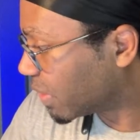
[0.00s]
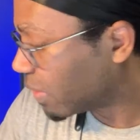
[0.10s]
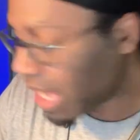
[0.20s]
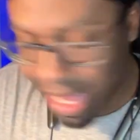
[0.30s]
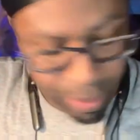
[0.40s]

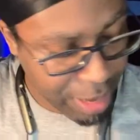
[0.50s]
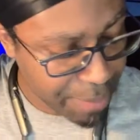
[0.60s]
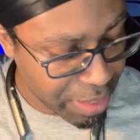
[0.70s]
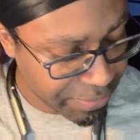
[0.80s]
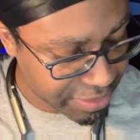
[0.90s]
ahead and
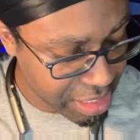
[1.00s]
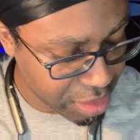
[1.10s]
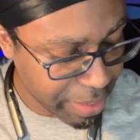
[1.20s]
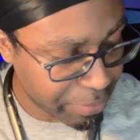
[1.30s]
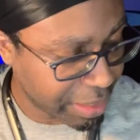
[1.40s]
wrap up and
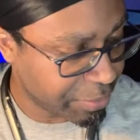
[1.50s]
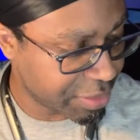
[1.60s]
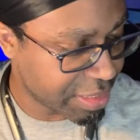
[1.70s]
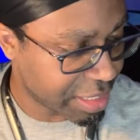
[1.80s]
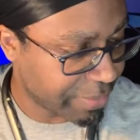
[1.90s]
talk about what I
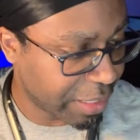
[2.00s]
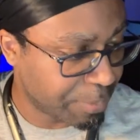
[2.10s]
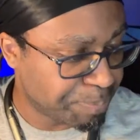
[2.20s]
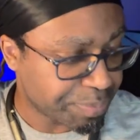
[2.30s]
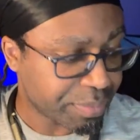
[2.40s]
want to talk about.